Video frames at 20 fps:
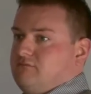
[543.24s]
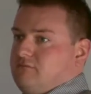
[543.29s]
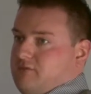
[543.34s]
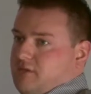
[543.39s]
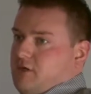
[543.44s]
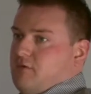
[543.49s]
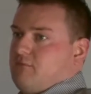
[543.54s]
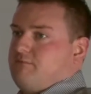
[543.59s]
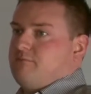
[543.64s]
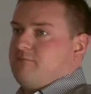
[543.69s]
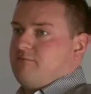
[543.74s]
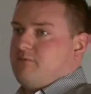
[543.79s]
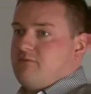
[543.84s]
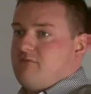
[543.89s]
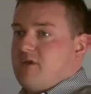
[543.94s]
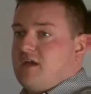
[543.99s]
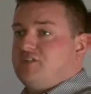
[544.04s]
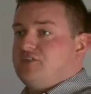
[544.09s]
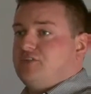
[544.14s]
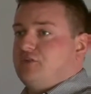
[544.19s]

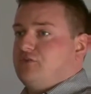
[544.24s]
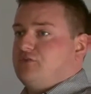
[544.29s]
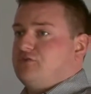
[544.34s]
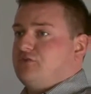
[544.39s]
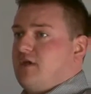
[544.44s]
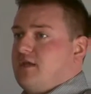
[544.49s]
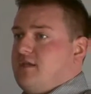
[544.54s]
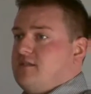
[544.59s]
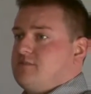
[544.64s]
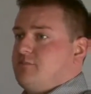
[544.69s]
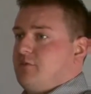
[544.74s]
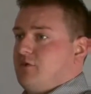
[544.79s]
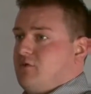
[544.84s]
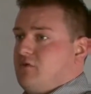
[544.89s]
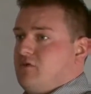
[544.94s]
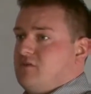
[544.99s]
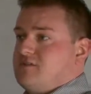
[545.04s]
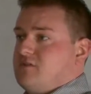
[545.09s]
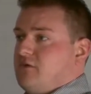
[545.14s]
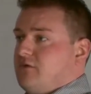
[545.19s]
professional trades, but
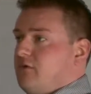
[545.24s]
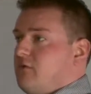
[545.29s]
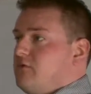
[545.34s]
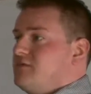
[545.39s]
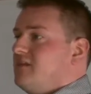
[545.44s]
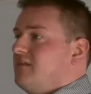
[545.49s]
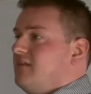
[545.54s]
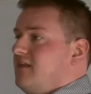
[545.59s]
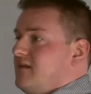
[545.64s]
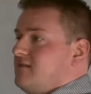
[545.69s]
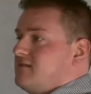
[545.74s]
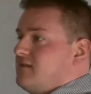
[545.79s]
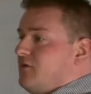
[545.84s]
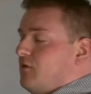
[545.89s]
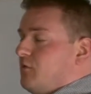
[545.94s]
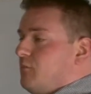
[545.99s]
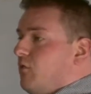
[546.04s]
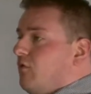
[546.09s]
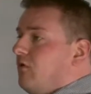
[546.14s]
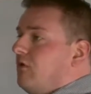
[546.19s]
also those are things that
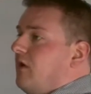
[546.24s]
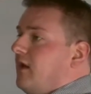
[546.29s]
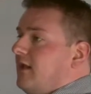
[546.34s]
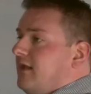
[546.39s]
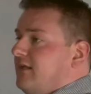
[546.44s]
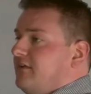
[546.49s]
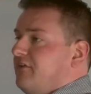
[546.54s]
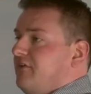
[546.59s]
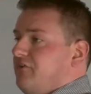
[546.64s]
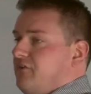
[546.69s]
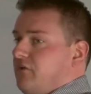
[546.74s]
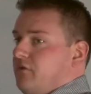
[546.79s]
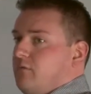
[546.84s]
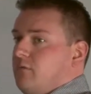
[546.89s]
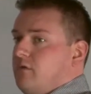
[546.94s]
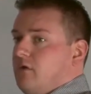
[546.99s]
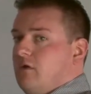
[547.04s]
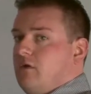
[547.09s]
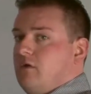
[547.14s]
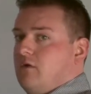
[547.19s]
you're more likely to do
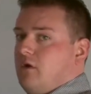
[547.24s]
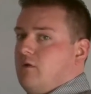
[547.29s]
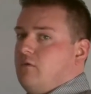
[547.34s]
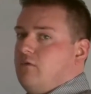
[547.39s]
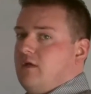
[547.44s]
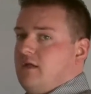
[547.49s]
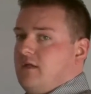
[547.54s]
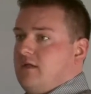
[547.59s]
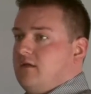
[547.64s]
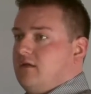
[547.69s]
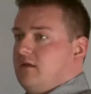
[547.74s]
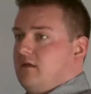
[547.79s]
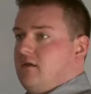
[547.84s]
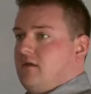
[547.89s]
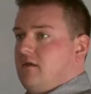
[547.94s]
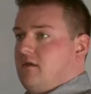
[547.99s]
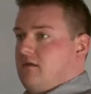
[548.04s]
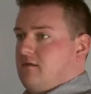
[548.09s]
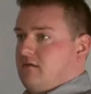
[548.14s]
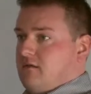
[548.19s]
locally
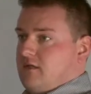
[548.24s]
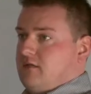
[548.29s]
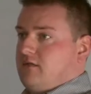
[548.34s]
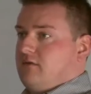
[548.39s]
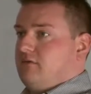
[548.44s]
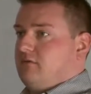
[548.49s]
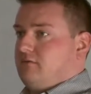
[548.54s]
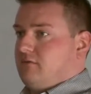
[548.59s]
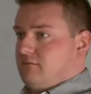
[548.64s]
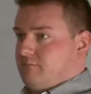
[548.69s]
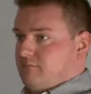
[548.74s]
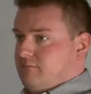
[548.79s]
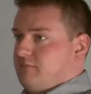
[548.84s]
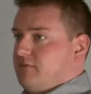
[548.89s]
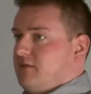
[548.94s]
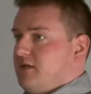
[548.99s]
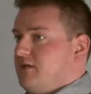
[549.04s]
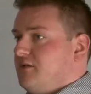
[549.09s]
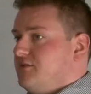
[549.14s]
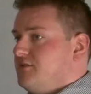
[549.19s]
than
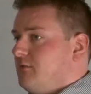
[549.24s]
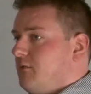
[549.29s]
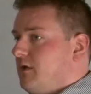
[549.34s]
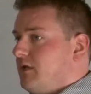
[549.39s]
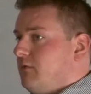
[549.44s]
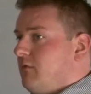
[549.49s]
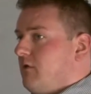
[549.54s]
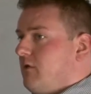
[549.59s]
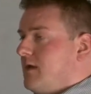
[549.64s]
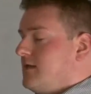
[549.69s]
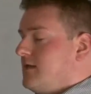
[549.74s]
you do anywhere